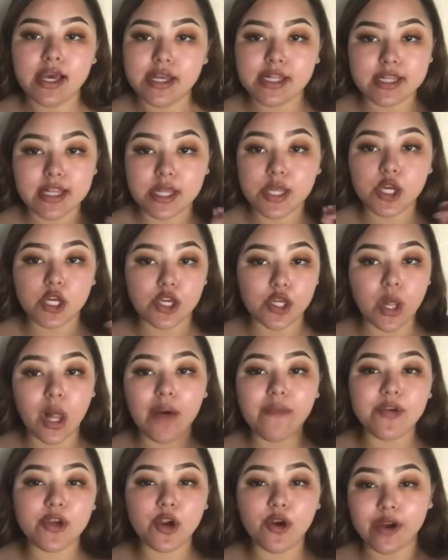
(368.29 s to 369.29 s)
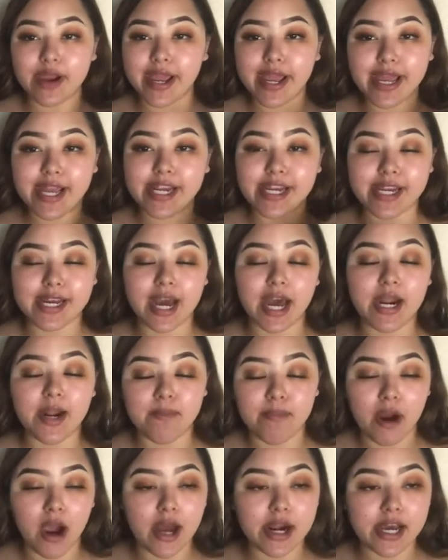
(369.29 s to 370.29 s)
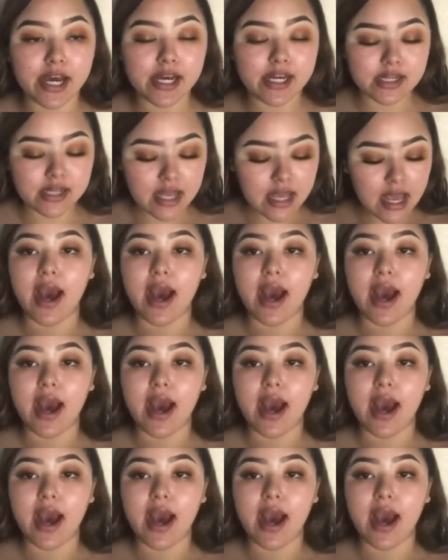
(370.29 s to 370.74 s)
It's either you love it or hate it kind of product.